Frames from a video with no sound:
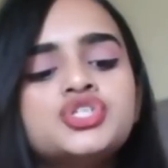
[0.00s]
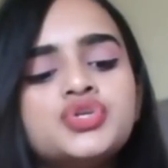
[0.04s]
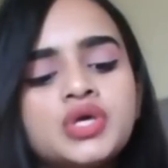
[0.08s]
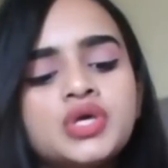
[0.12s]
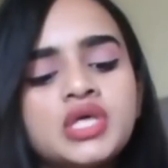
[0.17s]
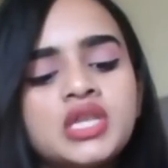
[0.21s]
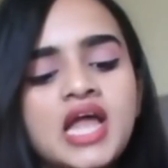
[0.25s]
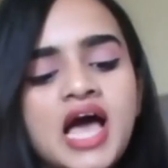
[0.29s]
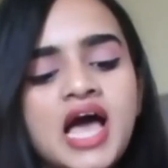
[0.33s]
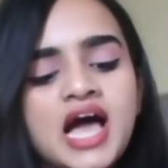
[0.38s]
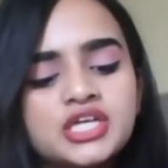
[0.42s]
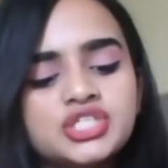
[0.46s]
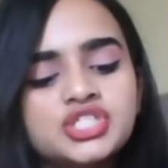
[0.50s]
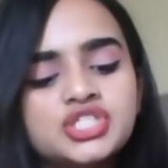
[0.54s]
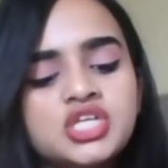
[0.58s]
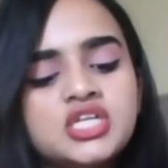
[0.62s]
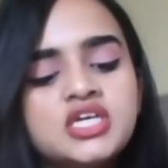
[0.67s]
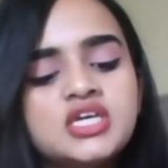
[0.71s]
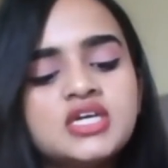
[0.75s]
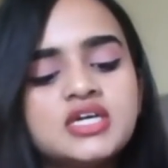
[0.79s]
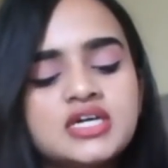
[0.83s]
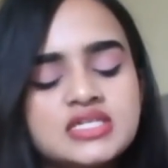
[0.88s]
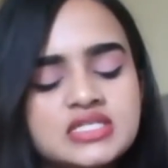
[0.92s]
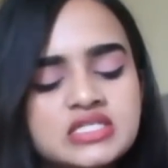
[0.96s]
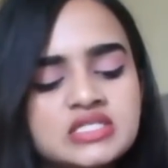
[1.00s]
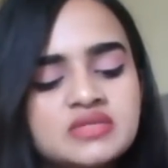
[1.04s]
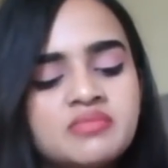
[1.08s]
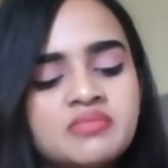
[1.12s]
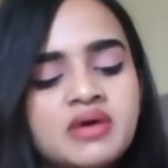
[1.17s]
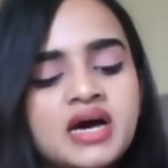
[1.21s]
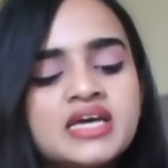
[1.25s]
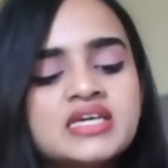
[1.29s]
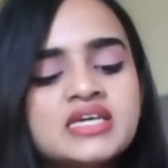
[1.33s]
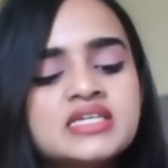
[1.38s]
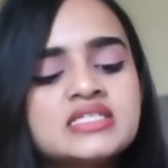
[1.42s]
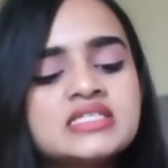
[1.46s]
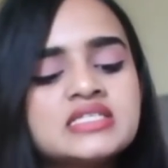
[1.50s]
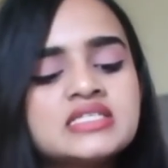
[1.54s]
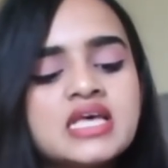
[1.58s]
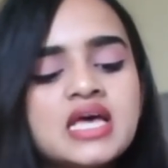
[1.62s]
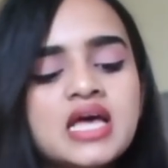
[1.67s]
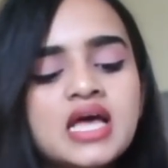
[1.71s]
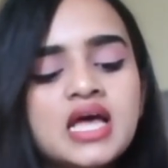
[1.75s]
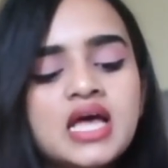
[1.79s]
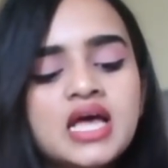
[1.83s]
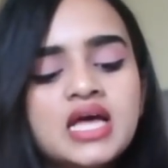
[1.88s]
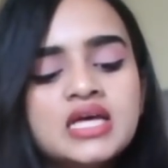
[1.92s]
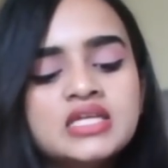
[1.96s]
You can actually customize
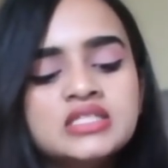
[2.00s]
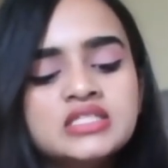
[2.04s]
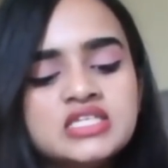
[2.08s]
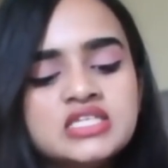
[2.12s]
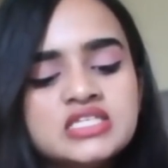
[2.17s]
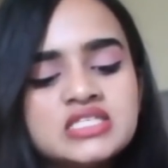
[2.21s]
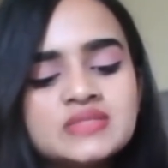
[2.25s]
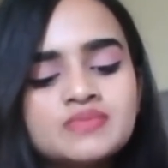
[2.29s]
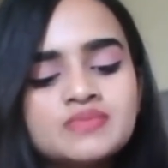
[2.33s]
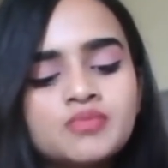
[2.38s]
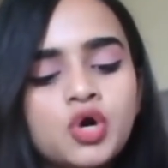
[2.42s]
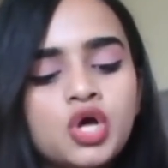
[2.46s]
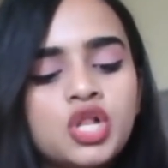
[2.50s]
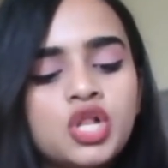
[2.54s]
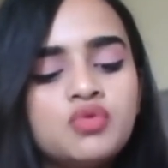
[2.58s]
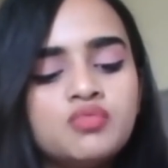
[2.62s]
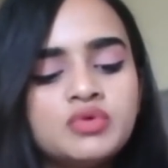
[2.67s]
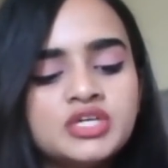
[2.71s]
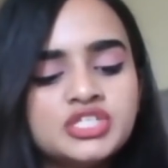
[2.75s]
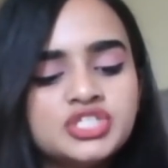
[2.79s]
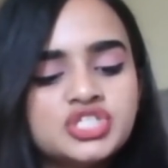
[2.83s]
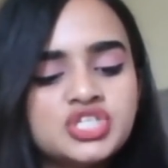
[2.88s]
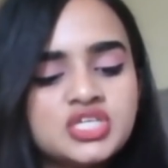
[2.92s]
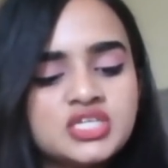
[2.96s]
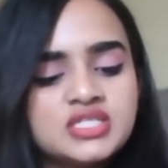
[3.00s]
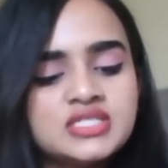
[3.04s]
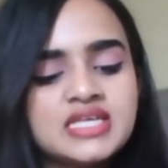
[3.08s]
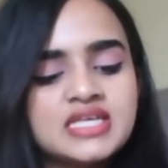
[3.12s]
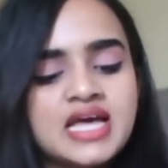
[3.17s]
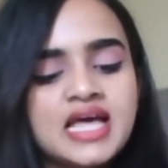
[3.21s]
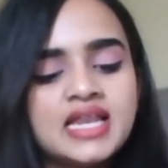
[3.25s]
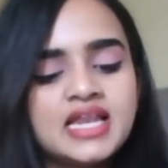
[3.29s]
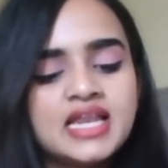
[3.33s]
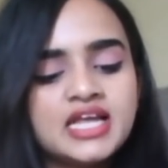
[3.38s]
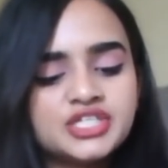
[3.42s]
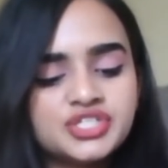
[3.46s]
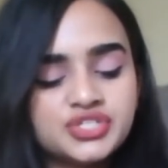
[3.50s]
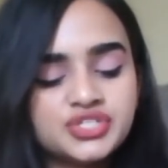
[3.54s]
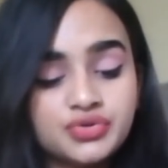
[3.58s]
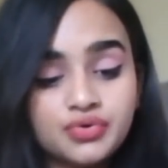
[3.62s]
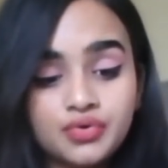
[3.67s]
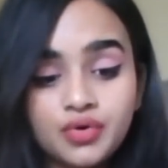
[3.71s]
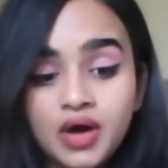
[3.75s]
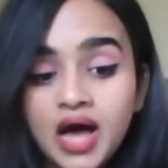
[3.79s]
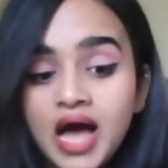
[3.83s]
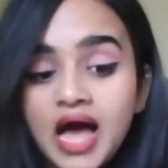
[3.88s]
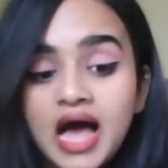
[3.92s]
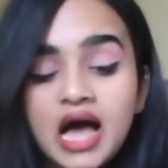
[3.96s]
these small widgets. I'll let you
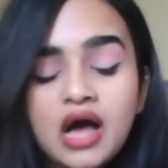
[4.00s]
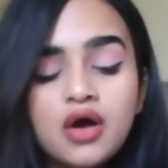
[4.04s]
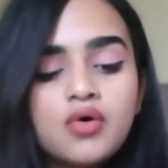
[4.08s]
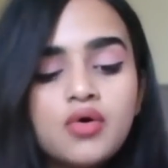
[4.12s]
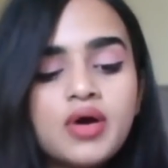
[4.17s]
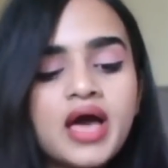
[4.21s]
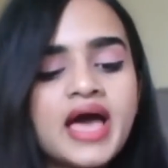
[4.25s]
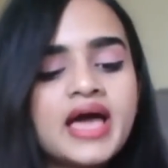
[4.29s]
know how.